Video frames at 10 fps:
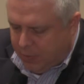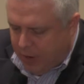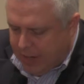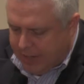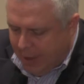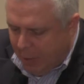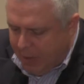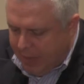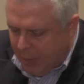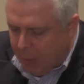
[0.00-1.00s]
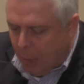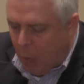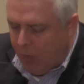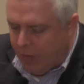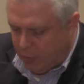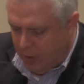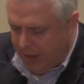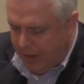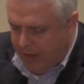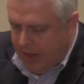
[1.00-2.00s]
friend tell me they were born this
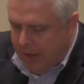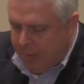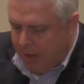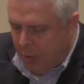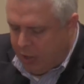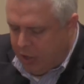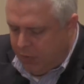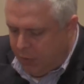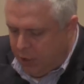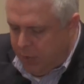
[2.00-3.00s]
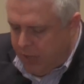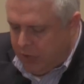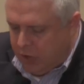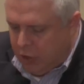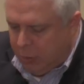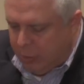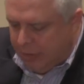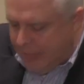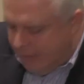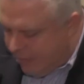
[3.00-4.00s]
way. My question for you is Do you
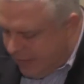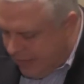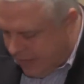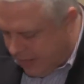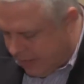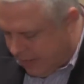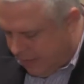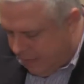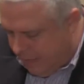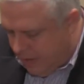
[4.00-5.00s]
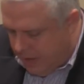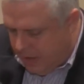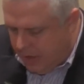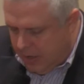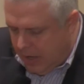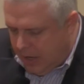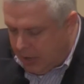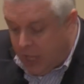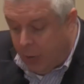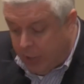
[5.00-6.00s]
believe in a
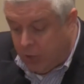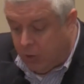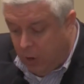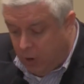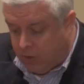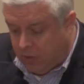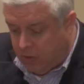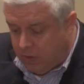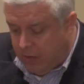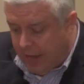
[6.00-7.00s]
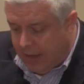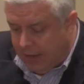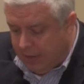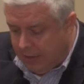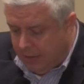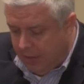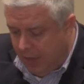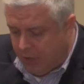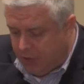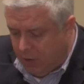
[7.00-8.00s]
generational curses? And
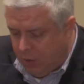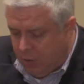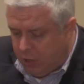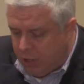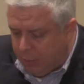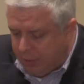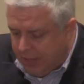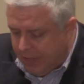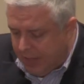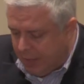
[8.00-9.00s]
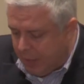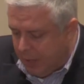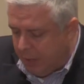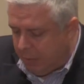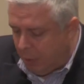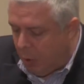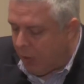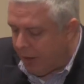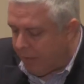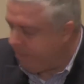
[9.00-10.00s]
if so, do you believe they can be
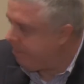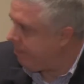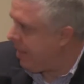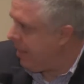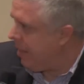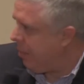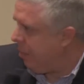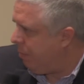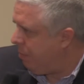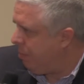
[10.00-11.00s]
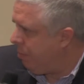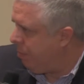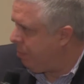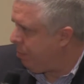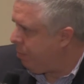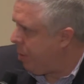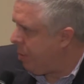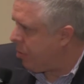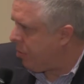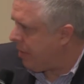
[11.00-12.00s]
broken? we've pretty
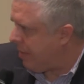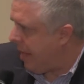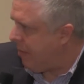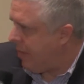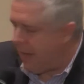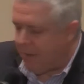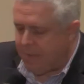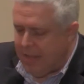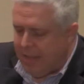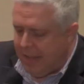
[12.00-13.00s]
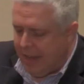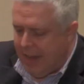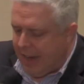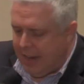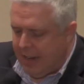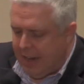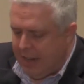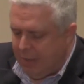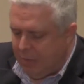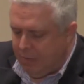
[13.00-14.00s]
much addressed that. Um, yeah, not in
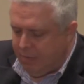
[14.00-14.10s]
any,